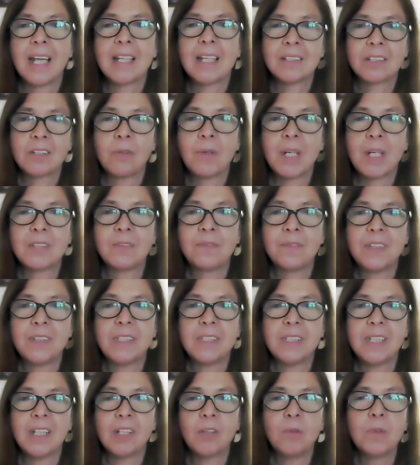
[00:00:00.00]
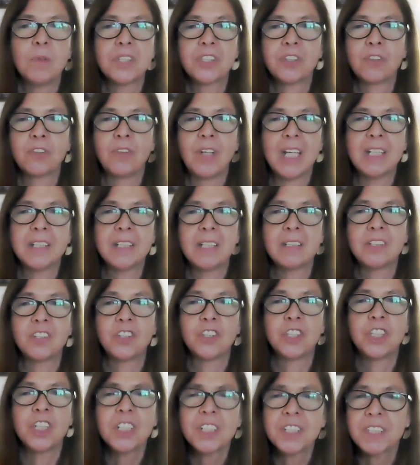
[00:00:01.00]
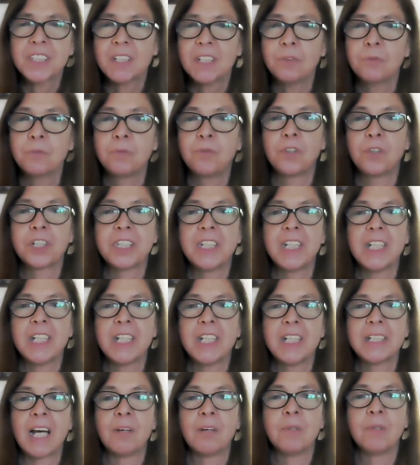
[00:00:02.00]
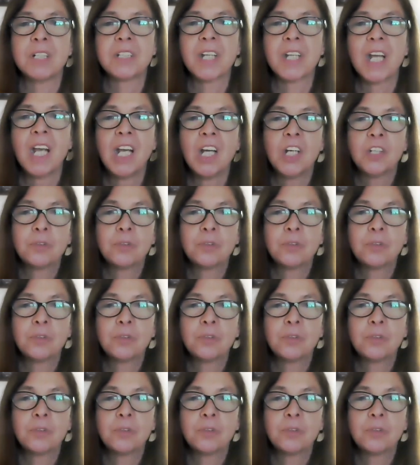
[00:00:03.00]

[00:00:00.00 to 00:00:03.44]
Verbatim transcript: SOS Vizinho, was created just in 48 hours